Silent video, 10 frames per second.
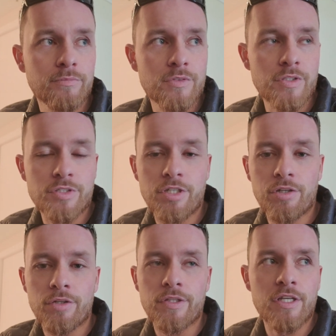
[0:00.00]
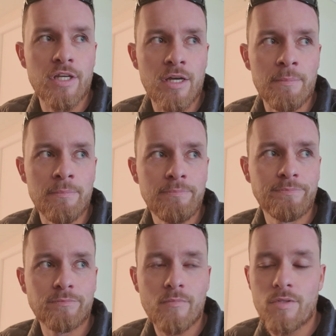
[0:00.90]
So Senna got the
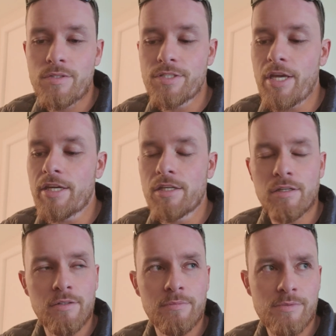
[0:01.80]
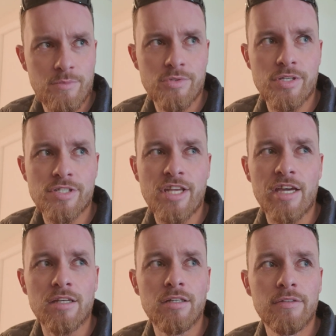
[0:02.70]
steak, was it
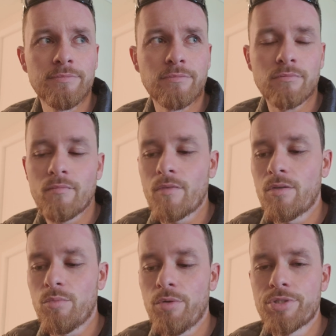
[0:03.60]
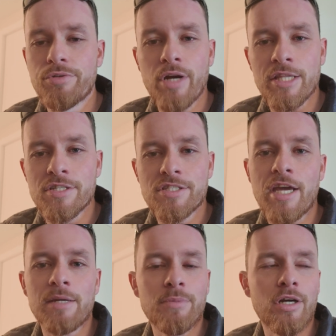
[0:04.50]
steak? What would you rate the
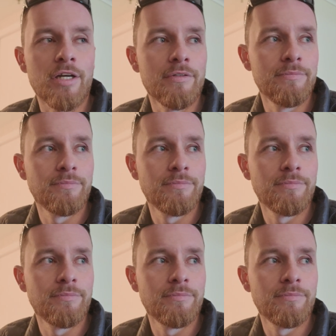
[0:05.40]
steak pie?